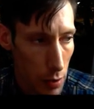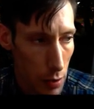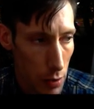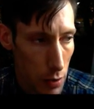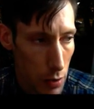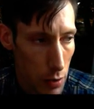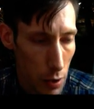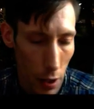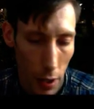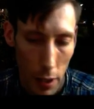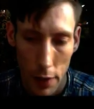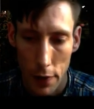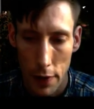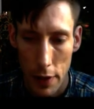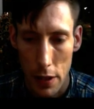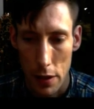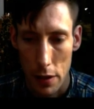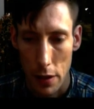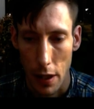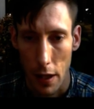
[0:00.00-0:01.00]
So in
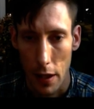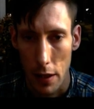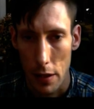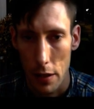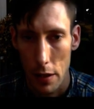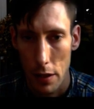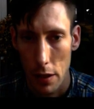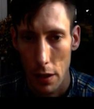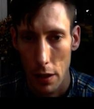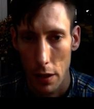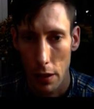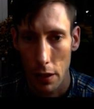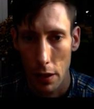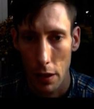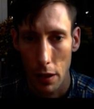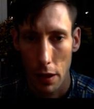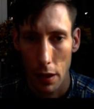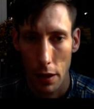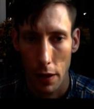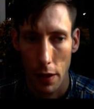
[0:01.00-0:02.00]
this case,
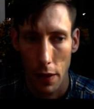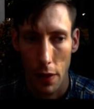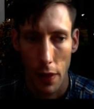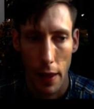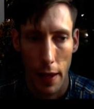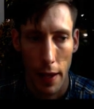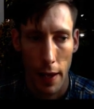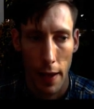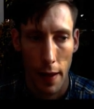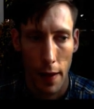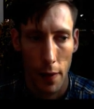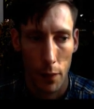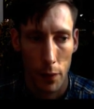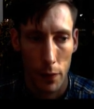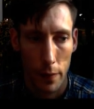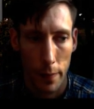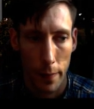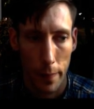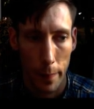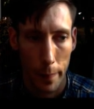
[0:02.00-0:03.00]
they're
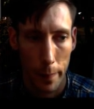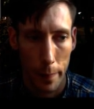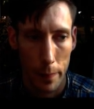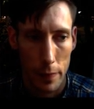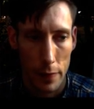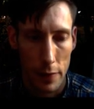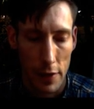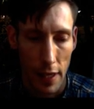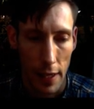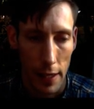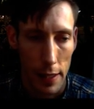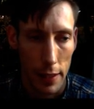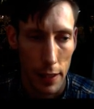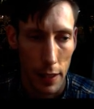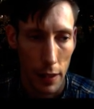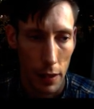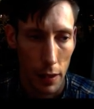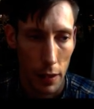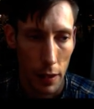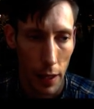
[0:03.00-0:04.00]

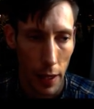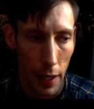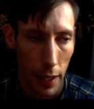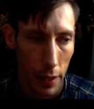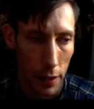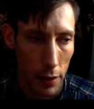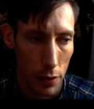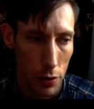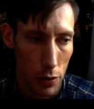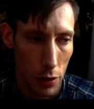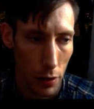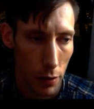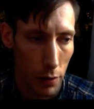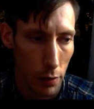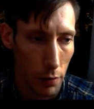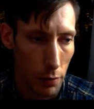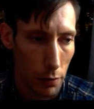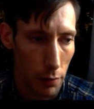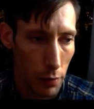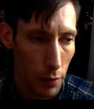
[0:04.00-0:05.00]
taking an
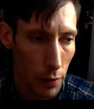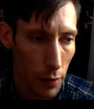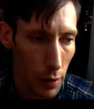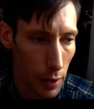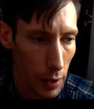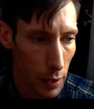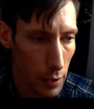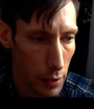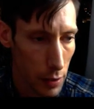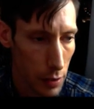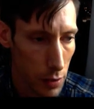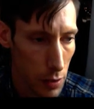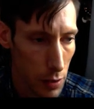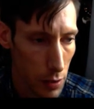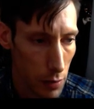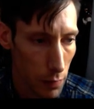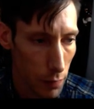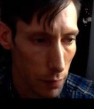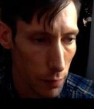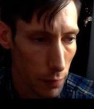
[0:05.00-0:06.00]
action that
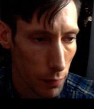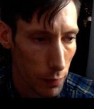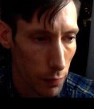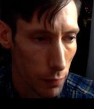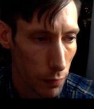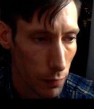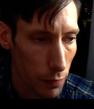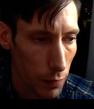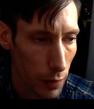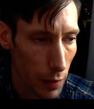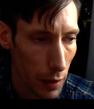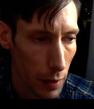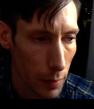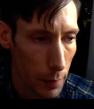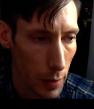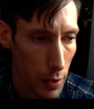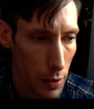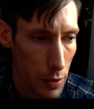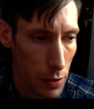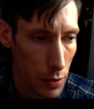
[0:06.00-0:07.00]
is very
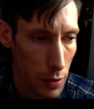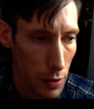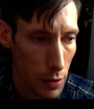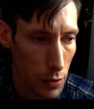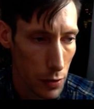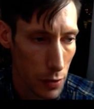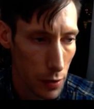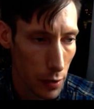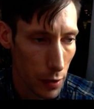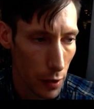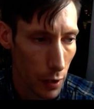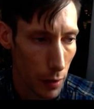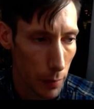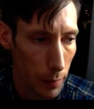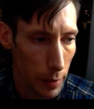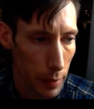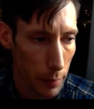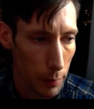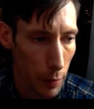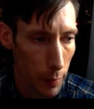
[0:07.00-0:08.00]
much
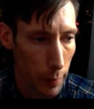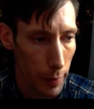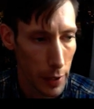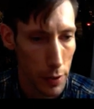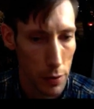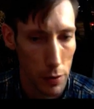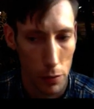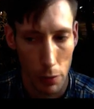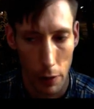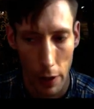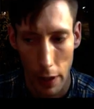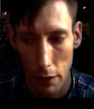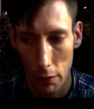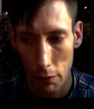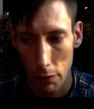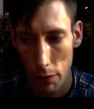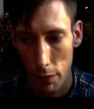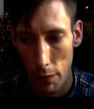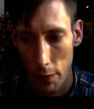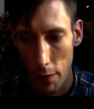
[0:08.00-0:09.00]
disturbing my mental
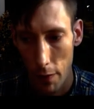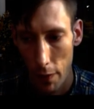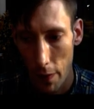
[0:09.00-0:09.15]
health.